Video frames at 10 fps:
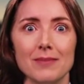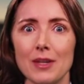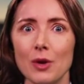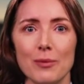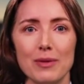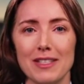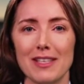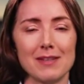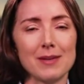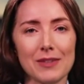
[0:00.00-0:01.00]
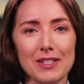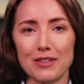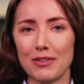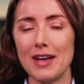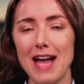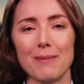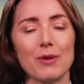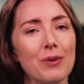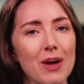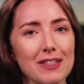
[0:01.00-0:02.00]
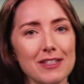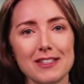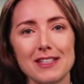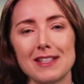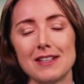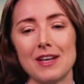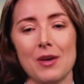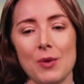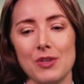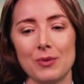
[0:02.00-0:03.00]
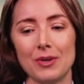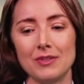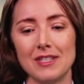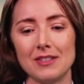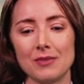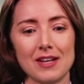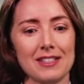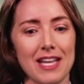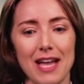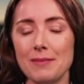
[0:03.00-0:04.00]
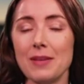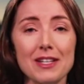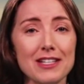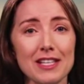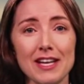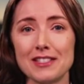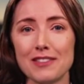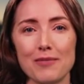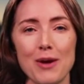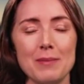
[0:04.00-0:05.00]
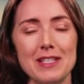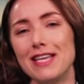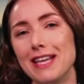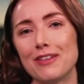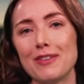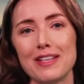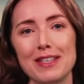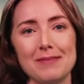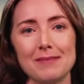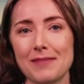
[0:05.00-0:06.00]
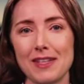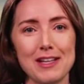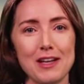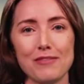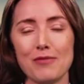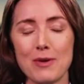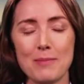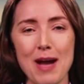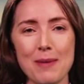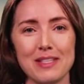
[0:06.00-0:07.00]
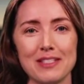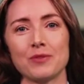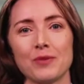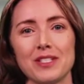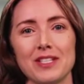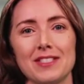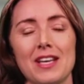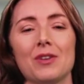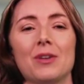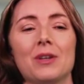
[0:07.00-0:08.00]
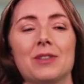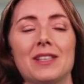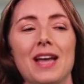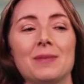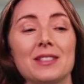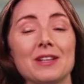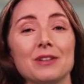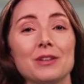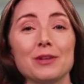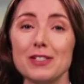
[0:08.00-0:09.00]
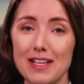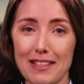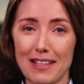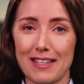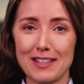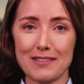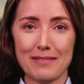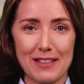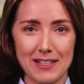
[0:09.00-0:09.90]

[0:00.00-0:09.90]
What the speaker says: Notable examples include apple processing, which produces around 10 million tons of pomace annually. Fruit pomace is rich in cellulose, hemicellulose, and lignin.